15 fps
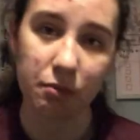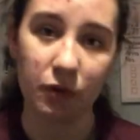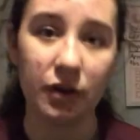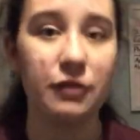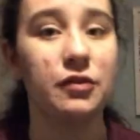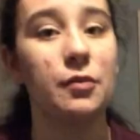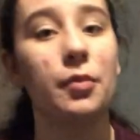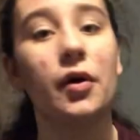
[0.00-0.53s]
but
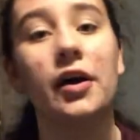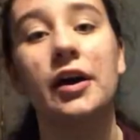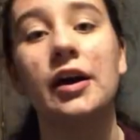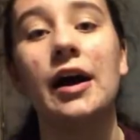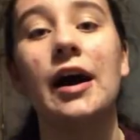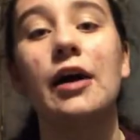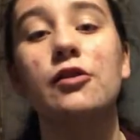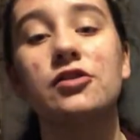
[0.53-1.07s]
if you buy
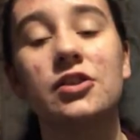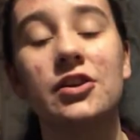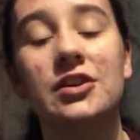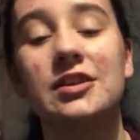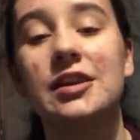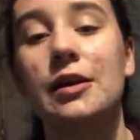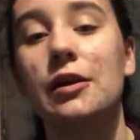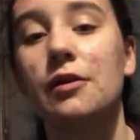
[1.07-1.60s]
it outside
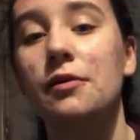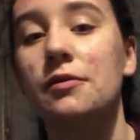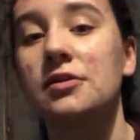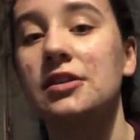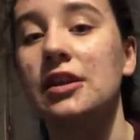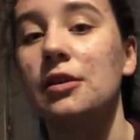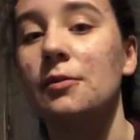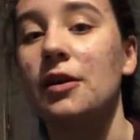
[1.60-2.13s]
the
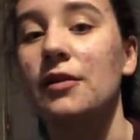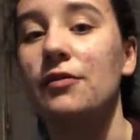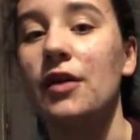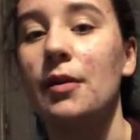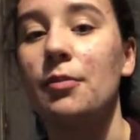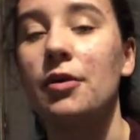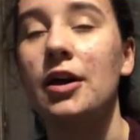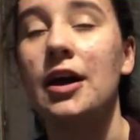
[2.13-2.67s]
Stadium Live
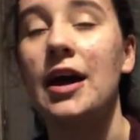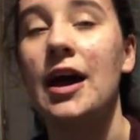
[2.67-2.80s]
app